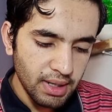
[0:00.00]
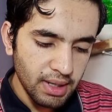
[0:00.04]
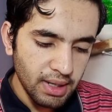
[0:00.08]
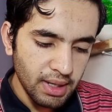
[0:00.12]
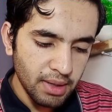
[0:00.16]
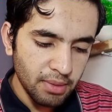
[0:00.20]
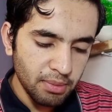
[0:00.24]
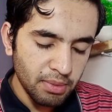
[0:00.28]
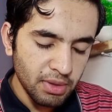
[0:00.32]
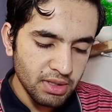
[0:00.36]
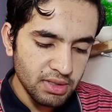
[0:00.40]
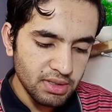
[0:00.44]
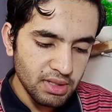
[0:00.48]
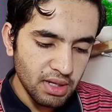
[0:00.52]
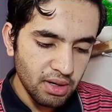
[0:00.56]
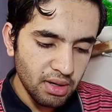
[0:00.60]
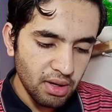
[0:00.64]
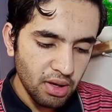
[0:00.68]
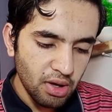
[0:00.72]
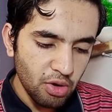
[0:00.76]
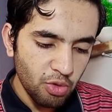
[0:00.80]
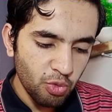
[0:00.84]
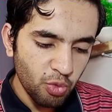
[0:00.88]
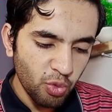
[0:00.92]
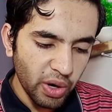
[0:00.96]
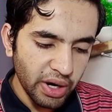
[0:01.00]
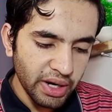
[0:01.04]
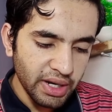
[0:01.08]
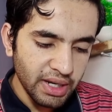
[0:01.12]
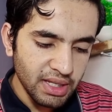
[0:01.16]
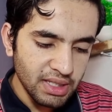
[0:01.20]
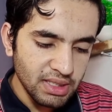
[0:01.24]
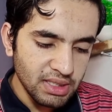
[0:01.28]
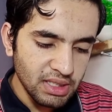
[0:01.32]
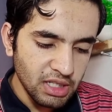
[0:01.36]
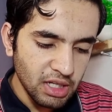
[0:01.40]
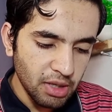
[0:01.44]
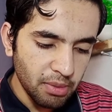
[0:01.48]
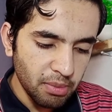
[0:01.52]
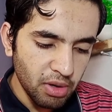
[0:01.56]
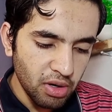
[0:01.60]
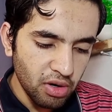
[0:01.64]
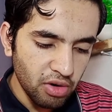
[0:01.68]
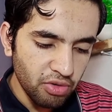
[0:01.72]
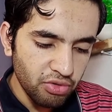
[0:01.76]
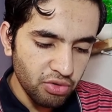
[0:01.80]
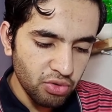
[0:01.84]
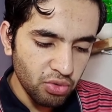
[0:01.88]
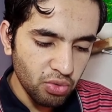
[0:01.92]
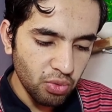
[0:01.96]
it means that 1 is the
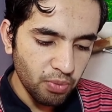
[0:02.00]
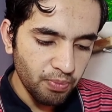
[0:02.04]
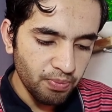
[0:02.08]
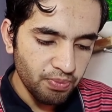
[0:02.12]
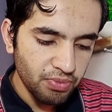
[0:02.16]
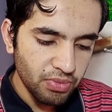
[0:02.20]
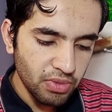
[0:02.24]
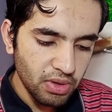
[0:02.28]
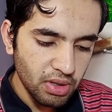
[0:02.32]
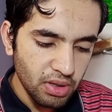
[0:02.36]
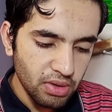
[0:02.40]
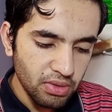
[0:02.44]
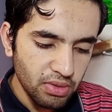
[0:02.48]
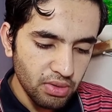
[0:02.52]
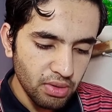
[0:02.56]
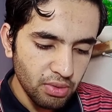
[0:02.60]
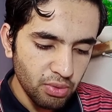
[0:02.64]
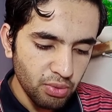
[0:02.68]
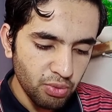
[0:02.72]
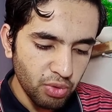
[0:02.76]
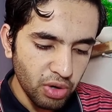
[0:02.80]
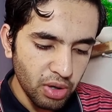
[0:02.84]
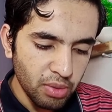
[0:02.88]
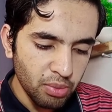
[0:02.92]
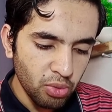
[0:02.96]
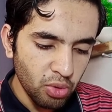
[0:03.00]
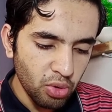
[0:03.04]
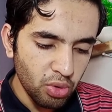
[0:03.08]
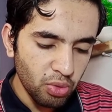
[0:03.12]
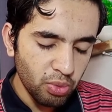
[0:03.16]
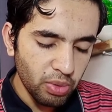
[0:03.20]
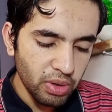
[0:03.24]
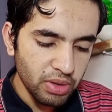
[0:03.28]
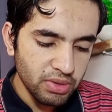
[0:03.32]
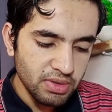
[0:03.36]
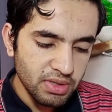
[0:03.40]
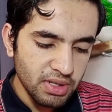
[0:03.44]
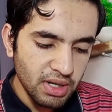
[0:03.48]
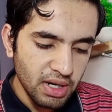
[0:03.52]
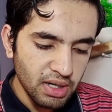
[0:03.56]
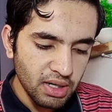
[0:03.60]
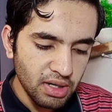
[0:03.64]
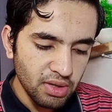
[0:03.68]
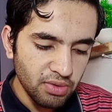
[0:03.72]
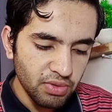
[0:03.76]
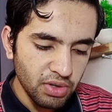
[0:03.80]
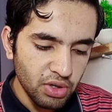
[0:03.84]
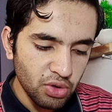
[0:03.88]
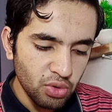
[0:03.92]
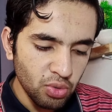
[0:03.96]
double of 2. 1 mole was
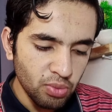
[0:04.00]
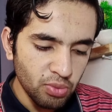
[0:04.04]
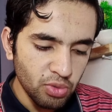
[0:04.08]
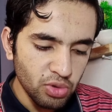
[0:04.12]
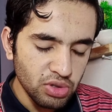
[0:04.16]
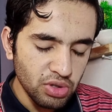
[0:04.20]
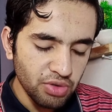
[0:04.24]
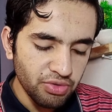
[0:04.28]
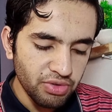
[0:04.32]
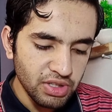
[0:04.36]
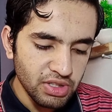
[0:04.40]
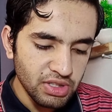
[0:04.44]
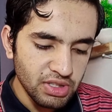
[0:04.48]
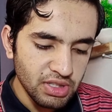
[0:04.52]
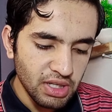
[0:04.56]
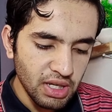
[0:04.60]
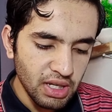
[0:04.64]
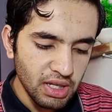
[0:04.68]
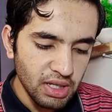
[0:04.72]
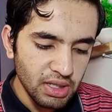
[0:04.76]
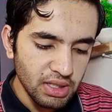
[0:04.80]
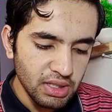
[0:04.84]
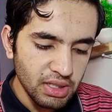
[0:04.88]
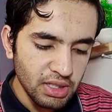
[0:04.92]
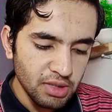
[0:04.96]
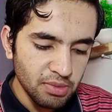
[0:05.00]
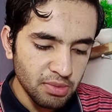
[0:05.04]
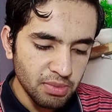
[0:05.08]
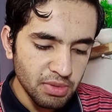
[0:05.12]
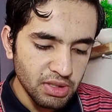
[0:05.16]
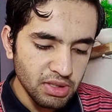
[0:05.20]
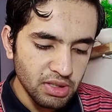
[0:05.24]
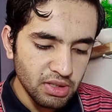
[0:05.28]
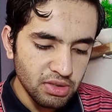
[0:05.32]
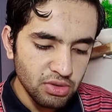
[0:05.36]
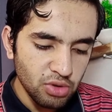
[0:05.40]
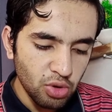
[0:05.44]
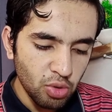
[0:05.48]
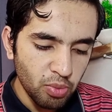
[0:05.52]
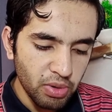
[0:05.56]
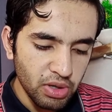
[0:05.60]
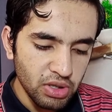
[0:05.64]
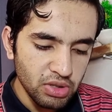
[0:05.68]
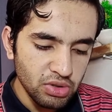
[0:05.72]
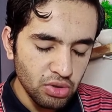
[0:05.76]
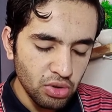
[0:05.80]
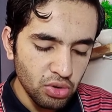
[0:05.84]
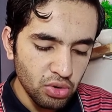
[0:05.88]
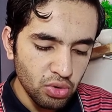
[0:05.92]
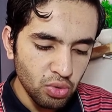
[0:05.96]
reacting with 2 moles of HCl, it means that
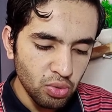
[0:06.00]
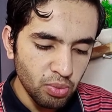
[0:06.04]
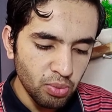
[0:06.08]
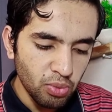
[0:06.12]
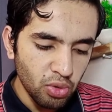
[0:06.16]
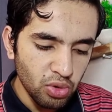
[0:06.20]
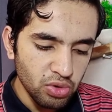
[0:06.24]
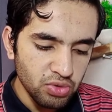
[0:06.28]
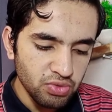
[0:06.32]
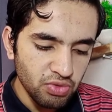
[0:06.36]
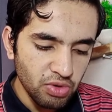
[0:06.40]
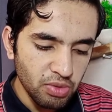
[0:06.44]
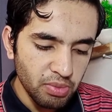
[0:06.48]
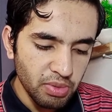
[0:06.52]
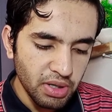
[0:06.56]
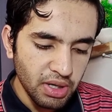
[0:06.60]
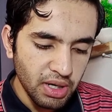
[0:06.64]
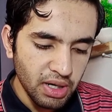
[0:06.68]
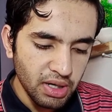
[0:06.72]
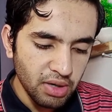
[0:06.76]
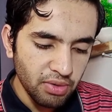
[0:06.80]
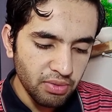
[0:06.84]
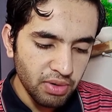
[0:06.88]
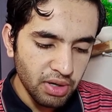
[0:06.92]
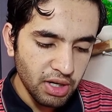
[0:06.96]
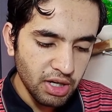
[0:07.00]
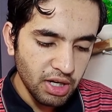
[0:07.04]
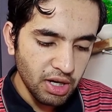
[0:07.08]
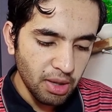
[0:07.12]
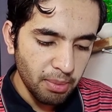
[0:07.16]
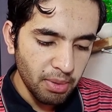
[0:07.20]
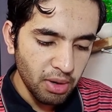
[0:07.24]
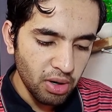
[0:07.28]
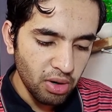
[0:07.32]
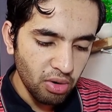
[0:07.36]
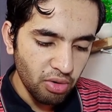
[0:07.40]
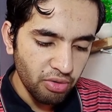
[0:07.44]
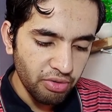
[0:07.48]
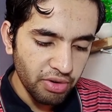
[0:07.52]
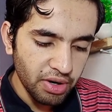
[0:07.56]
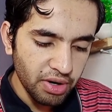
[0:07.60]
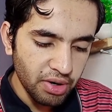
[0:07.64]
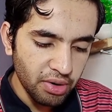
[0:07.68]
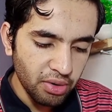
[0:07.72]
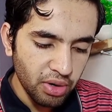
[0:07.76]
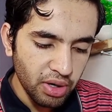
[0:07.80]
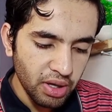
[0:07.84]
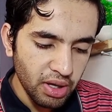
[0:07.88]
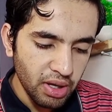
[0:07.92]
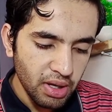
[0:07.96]
0.02 moles will be reacting with double of it.
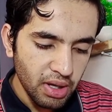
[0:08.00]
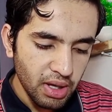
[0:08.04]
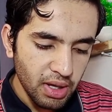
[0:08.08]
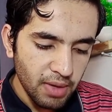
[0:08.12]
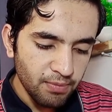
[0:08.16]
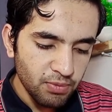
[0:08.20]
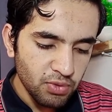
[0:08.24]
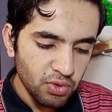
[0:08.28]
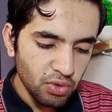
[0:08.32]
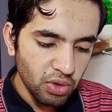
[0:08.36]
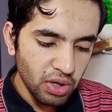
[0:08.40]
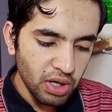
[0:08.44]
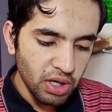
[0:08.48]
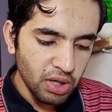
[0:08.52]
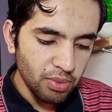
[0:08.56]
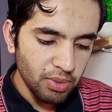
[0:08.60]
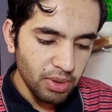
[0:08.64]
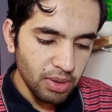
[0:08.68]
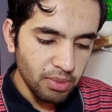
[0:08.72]
Okay, so it